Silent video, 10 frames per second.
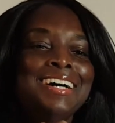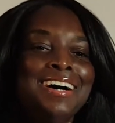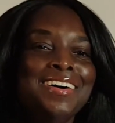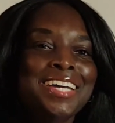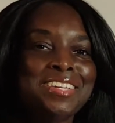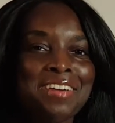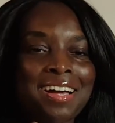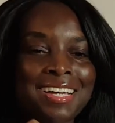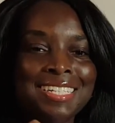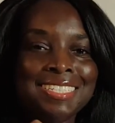All right, you
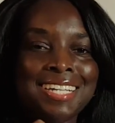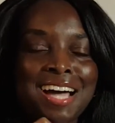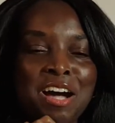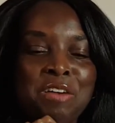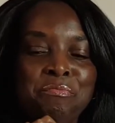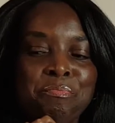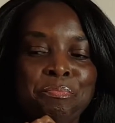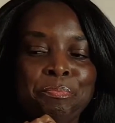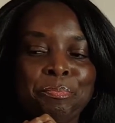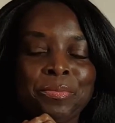guys, I
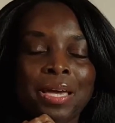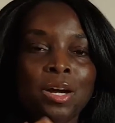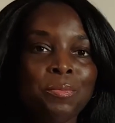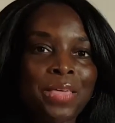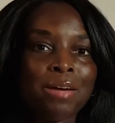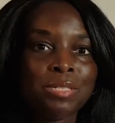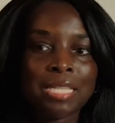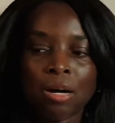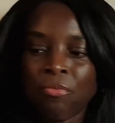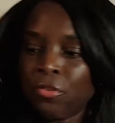hope that was
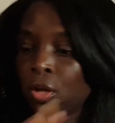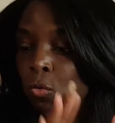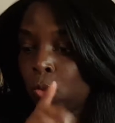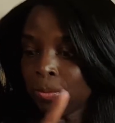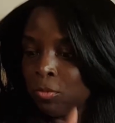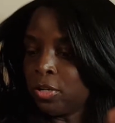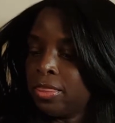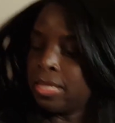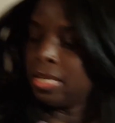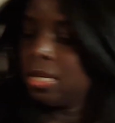helpful. One more
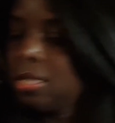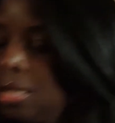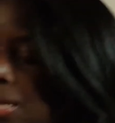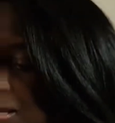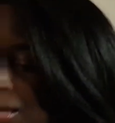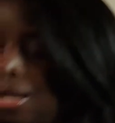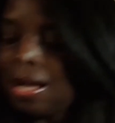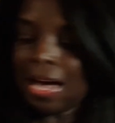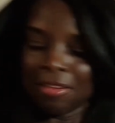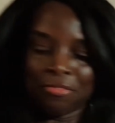thing
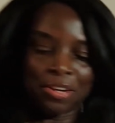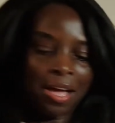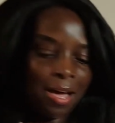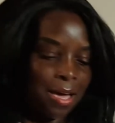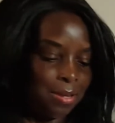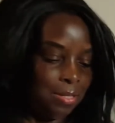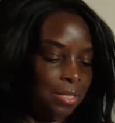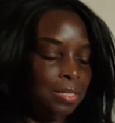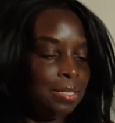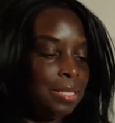I forgot.
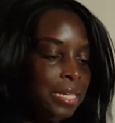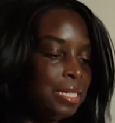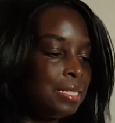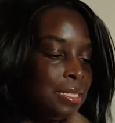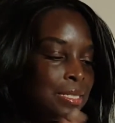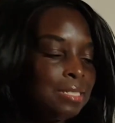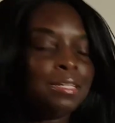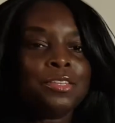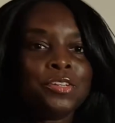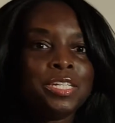This is
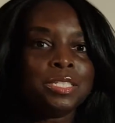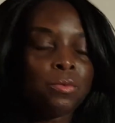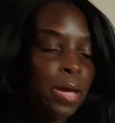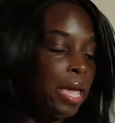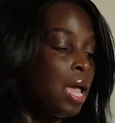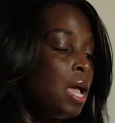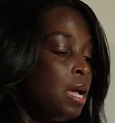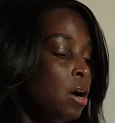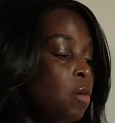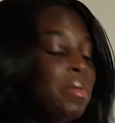another easy way.
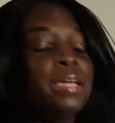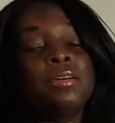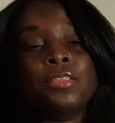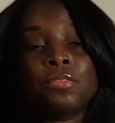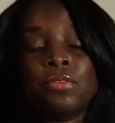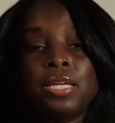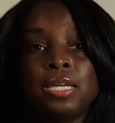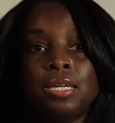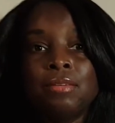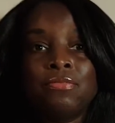
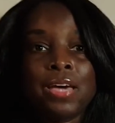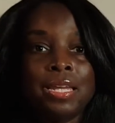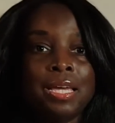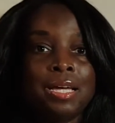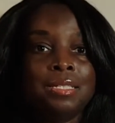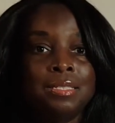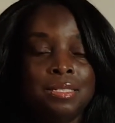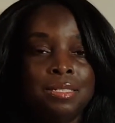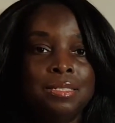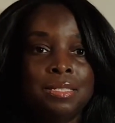Omega-3 fatty
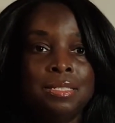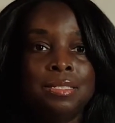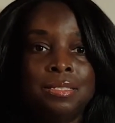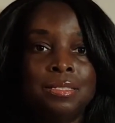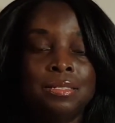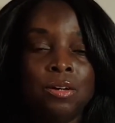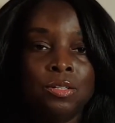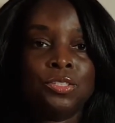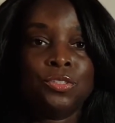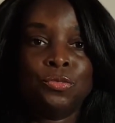acids is
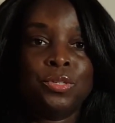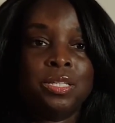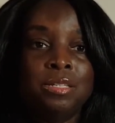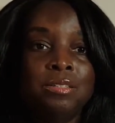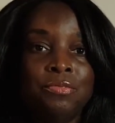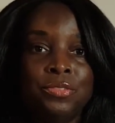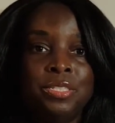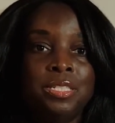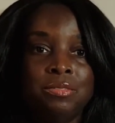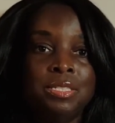also really good for
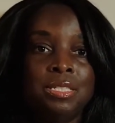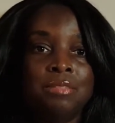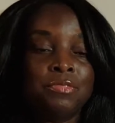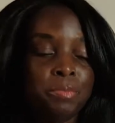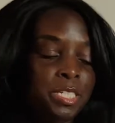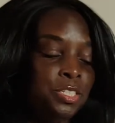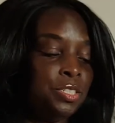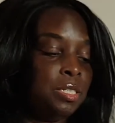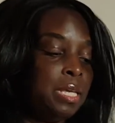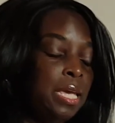decreasing
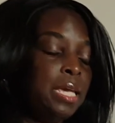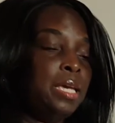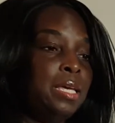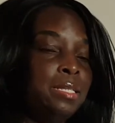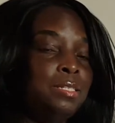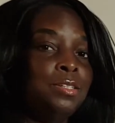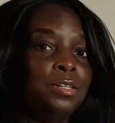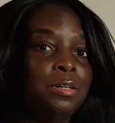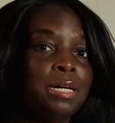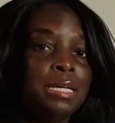inflammation. And, you
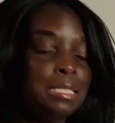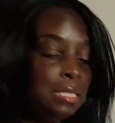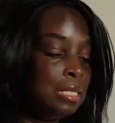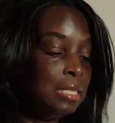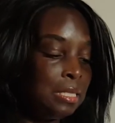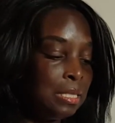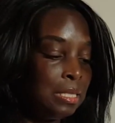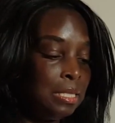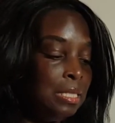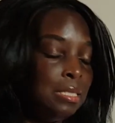know, this is just
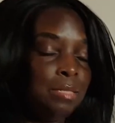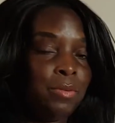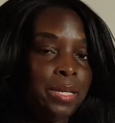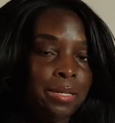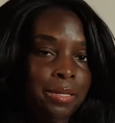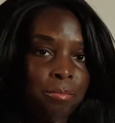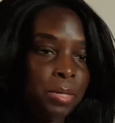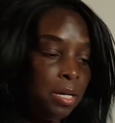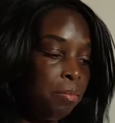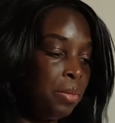an easy way to
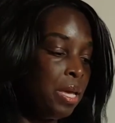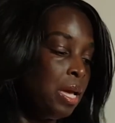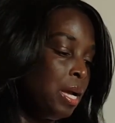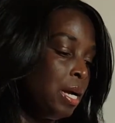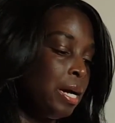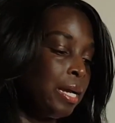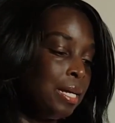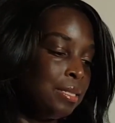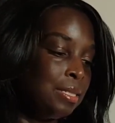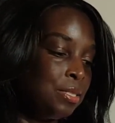keep up. I
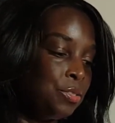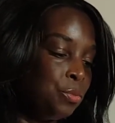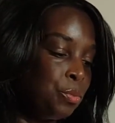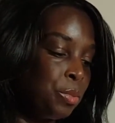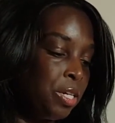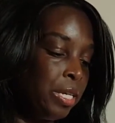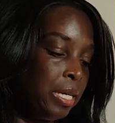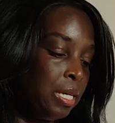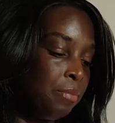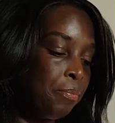got this at the
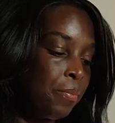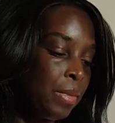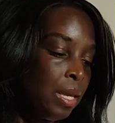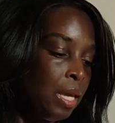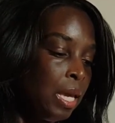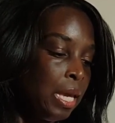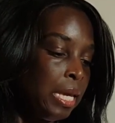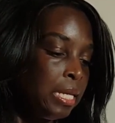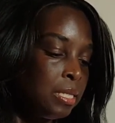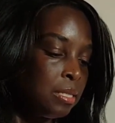supermarket.
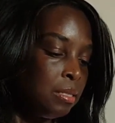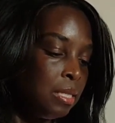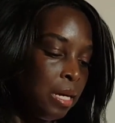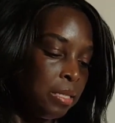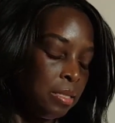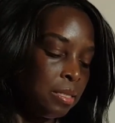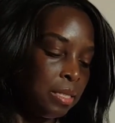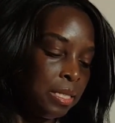It's nuts.